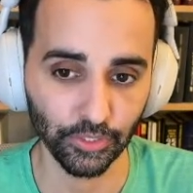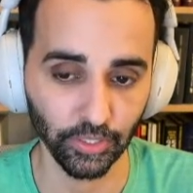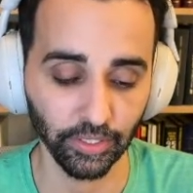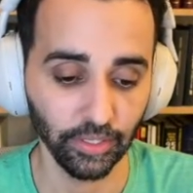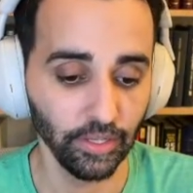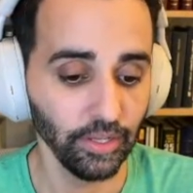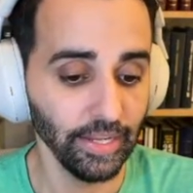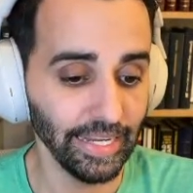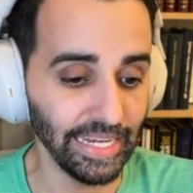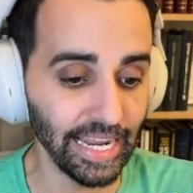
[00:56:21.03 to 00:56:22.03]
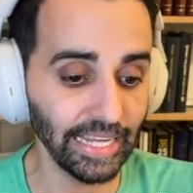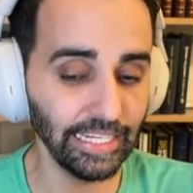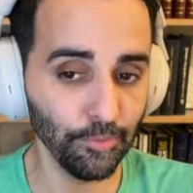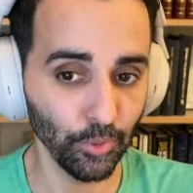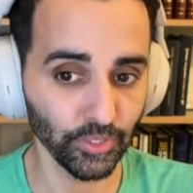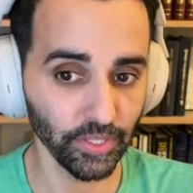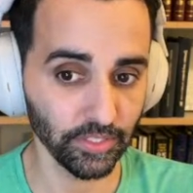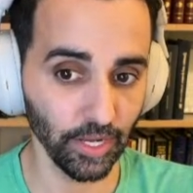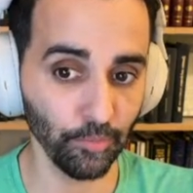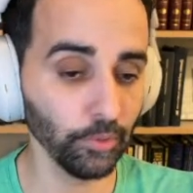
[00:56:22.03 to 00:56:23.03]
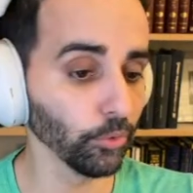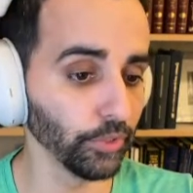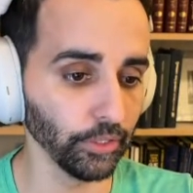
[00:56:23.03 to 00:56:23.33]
So like 90% of the time you will